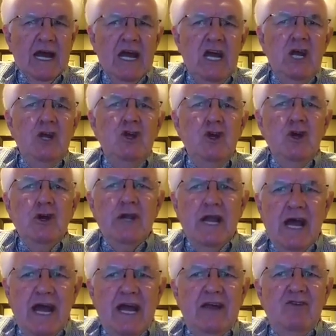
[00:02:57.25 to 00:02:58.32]
In your
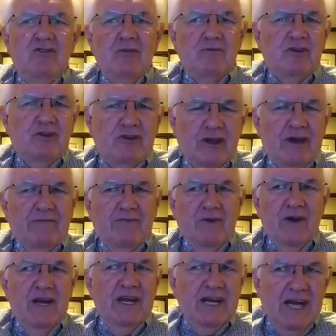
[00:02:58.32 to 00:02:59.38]
days of
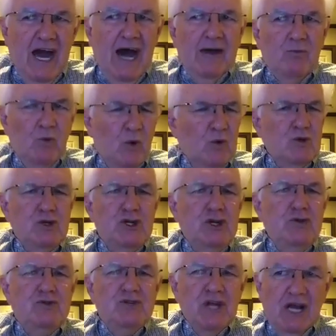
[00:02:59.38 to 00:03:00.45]
suffering, God wants
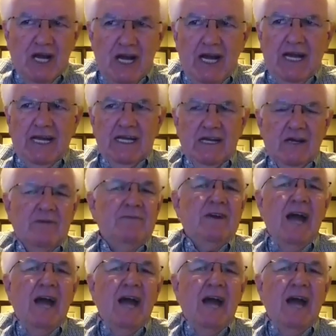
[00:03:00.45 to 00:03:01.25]
you to live,